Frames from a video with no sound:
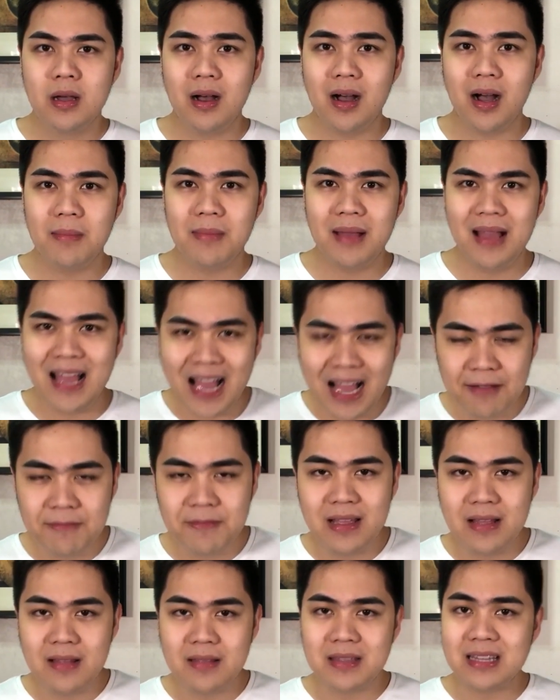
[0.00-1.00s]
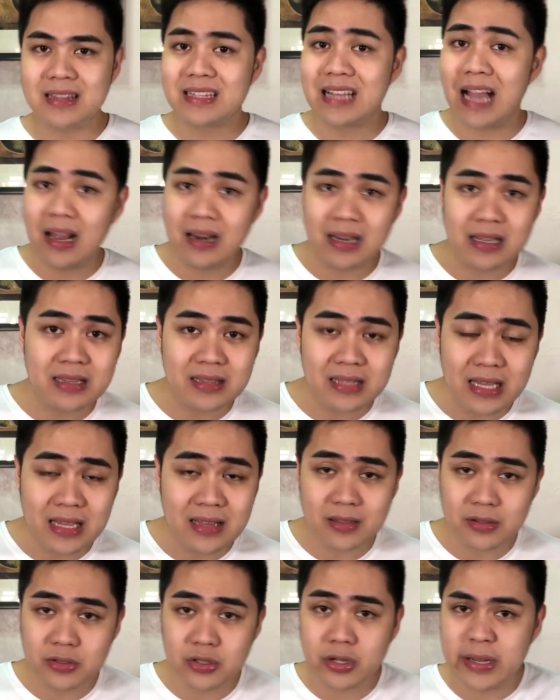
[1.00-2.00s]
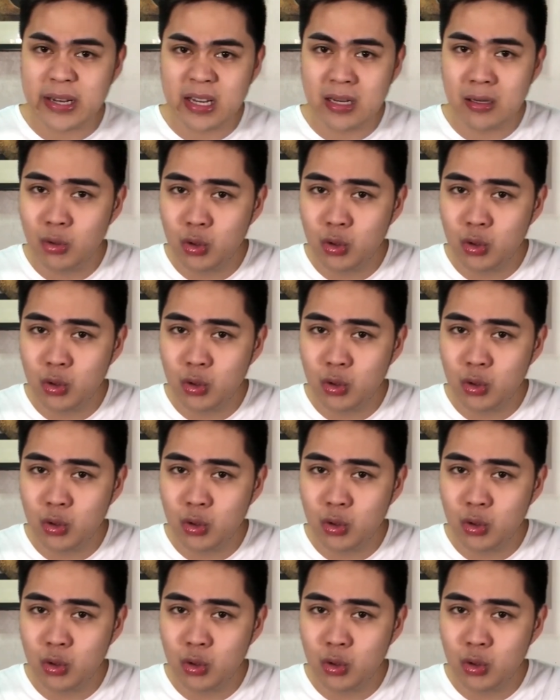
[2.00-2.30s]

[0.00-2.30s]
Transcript: Having that guarantee that you're gonna